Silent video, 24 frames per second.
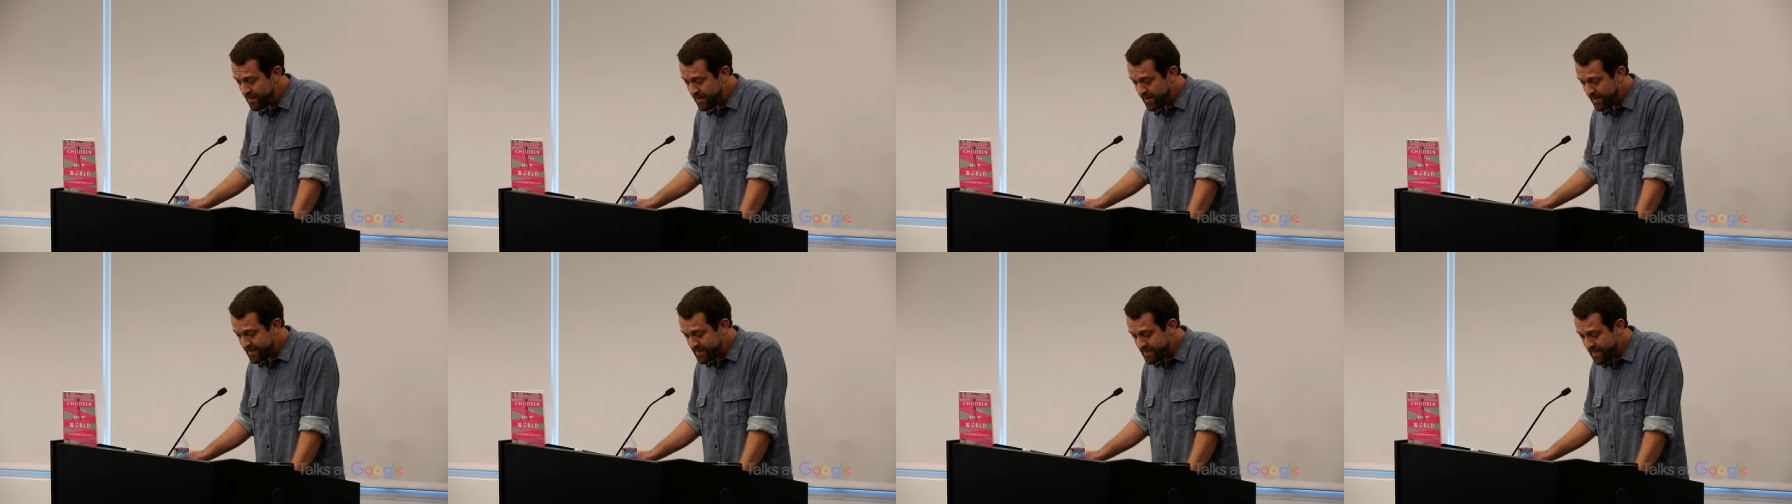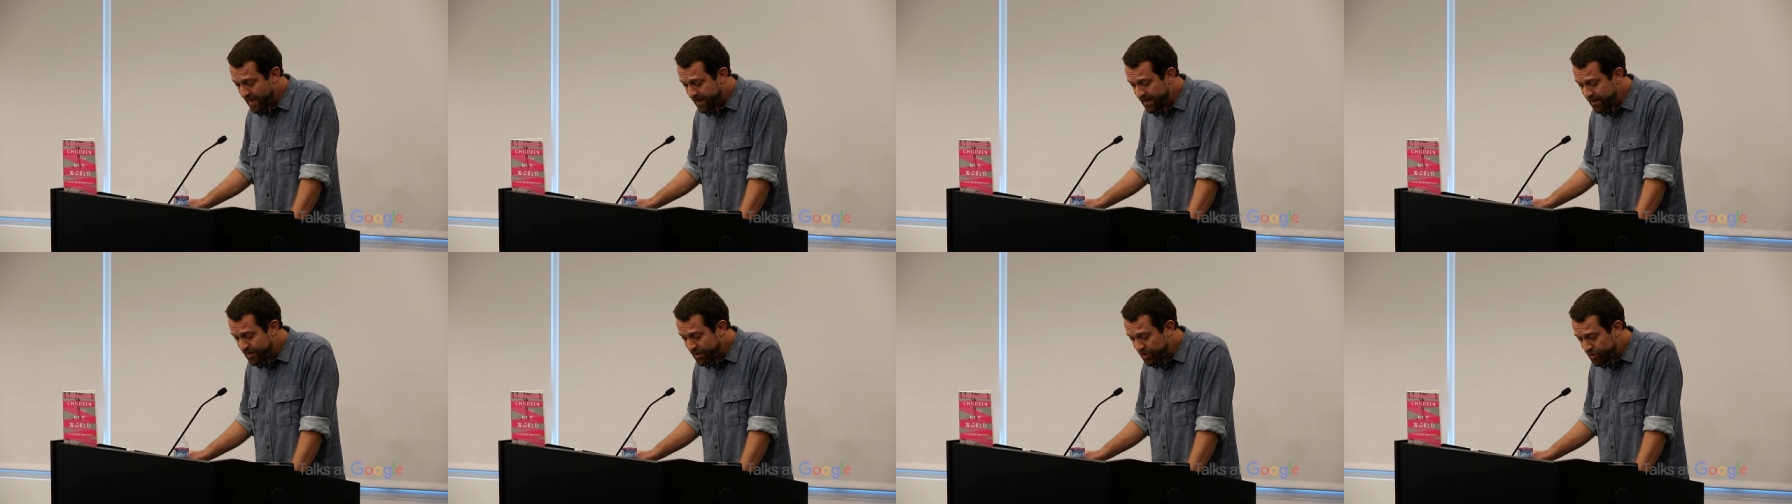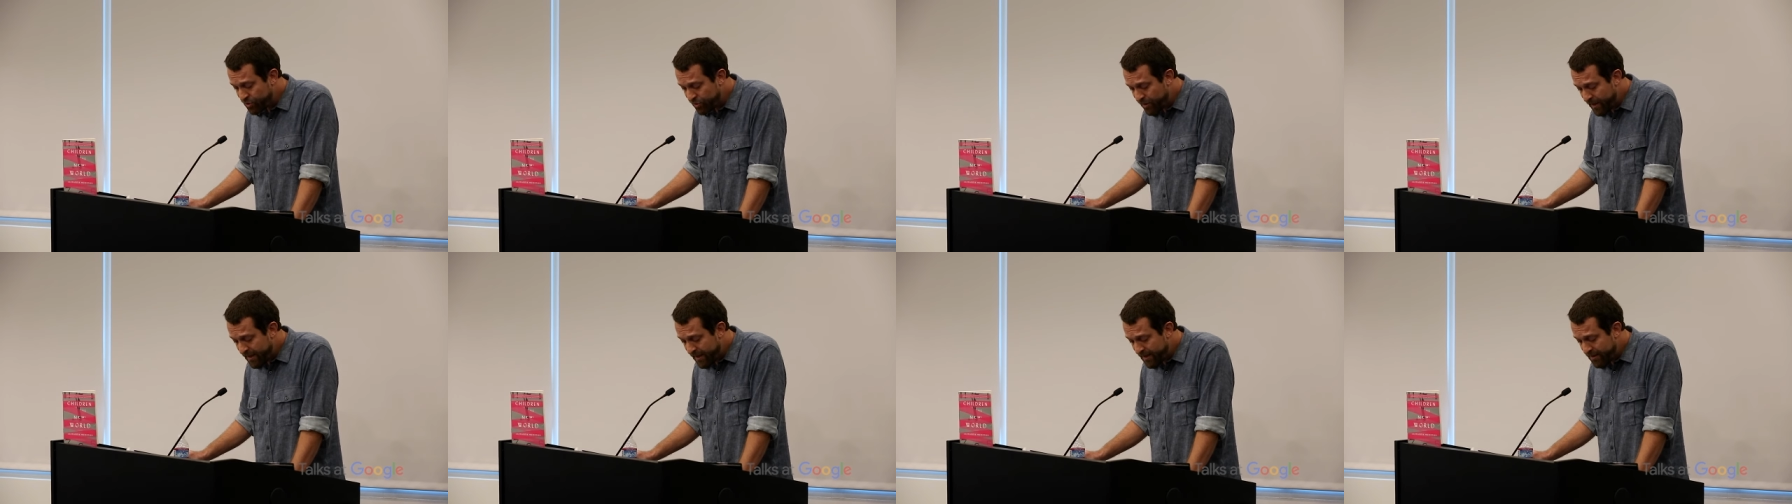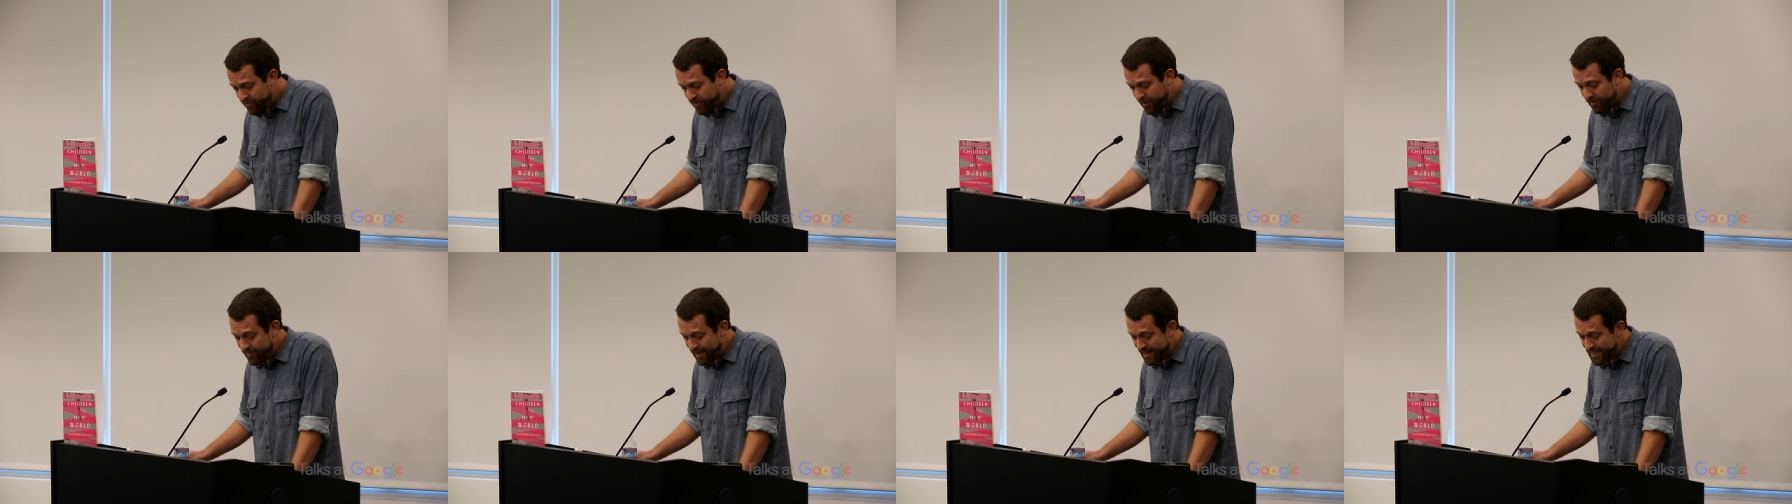and sat on the train
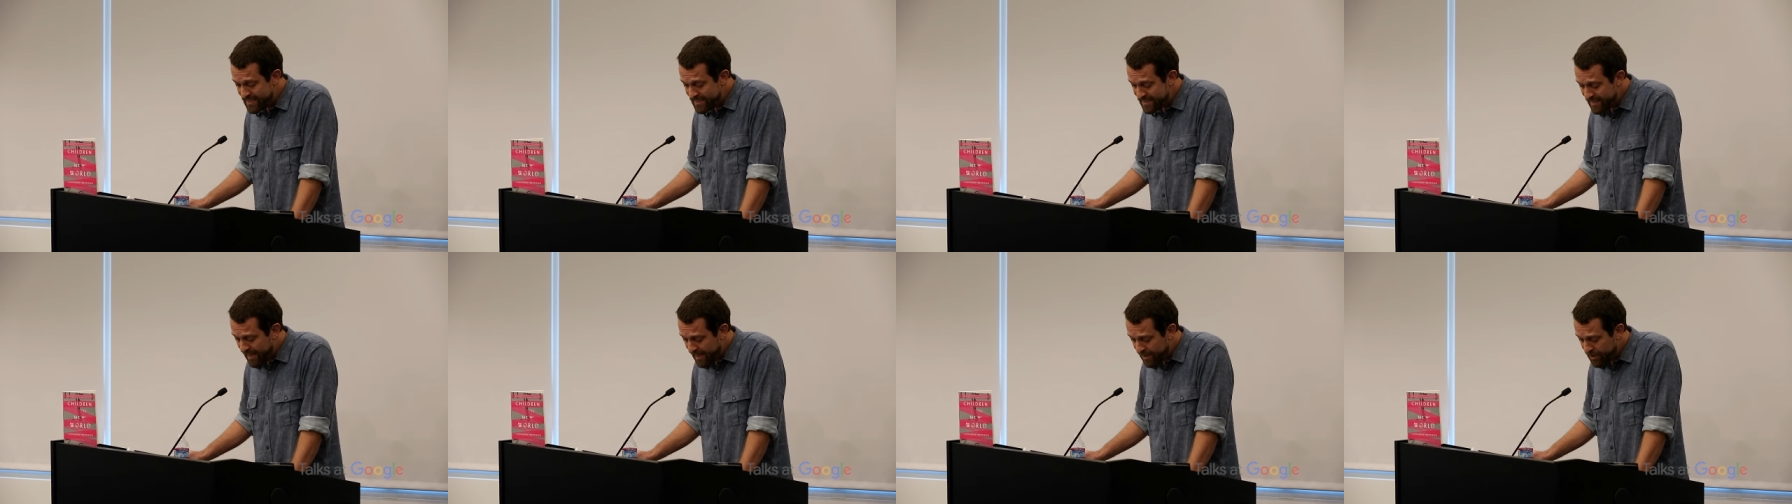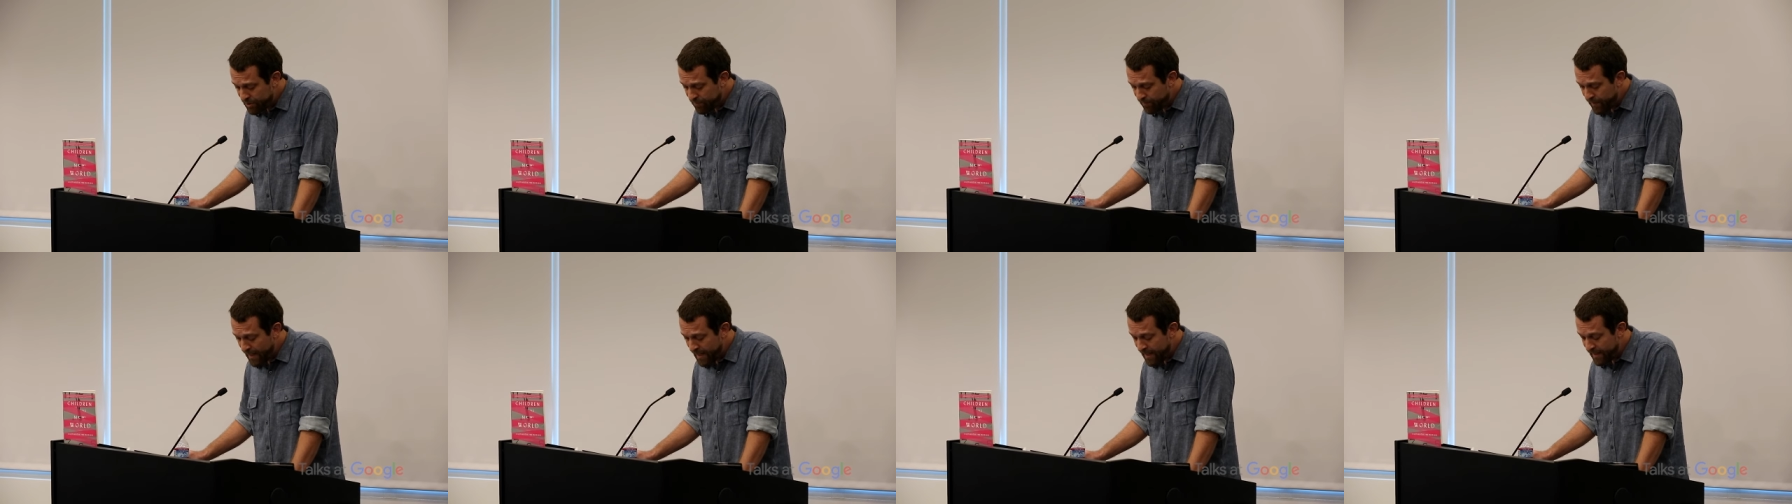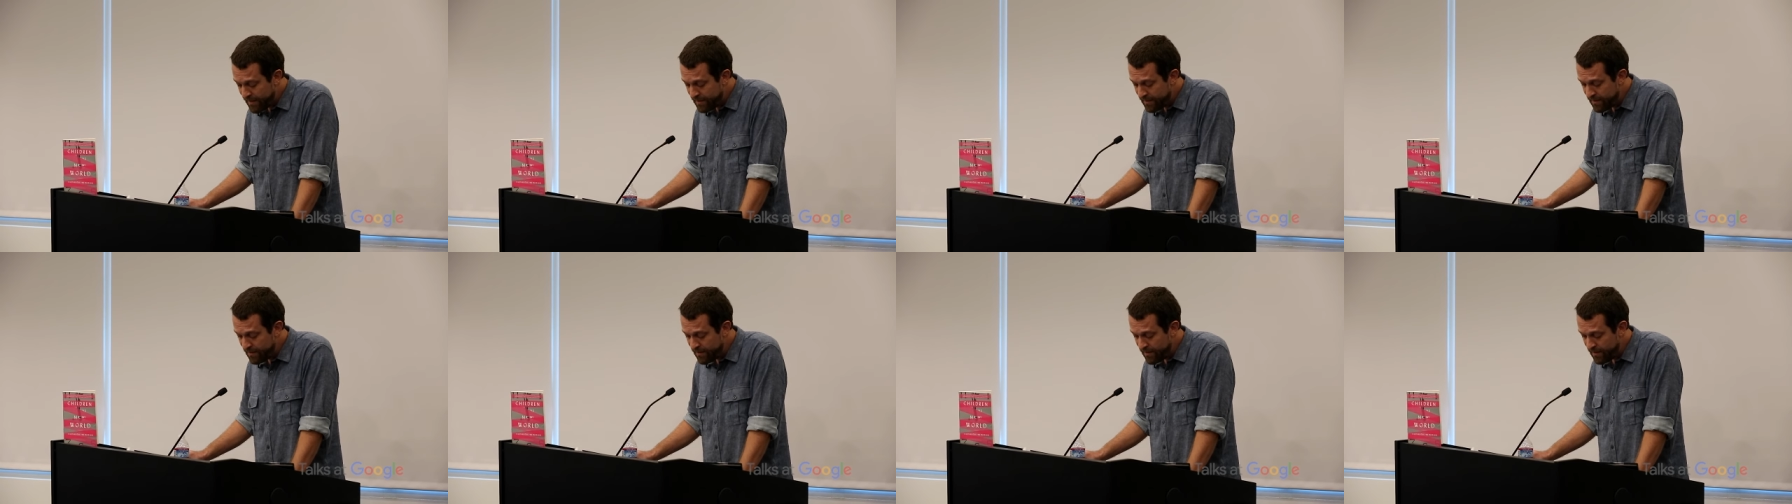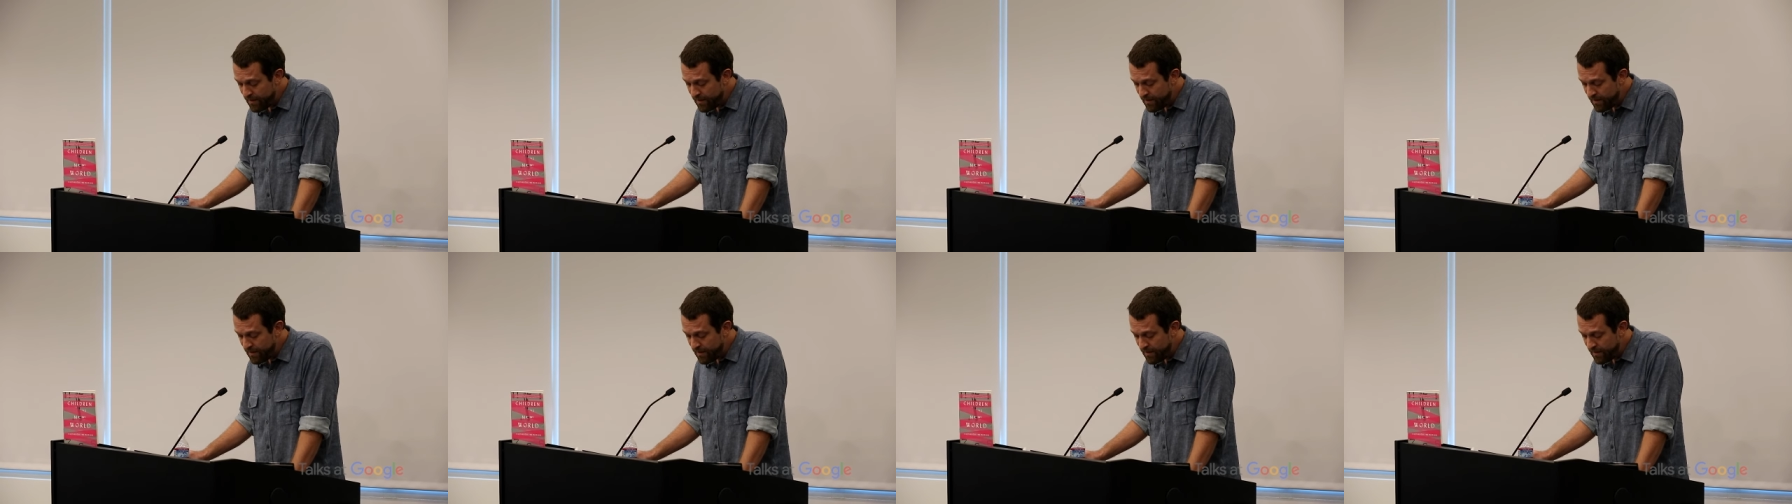with my sketch pad,